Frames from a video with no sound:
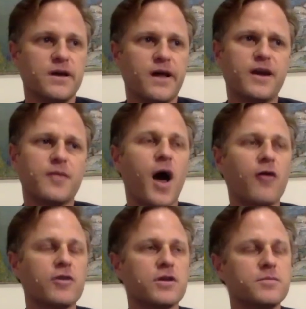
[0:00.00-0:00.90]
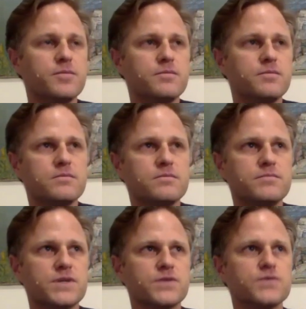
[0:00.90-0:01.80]
ended up not really
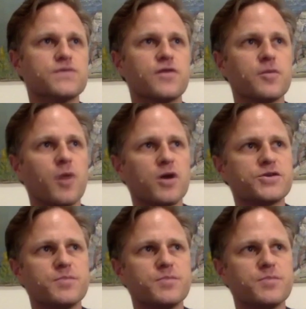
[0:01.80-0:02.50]
being used very much.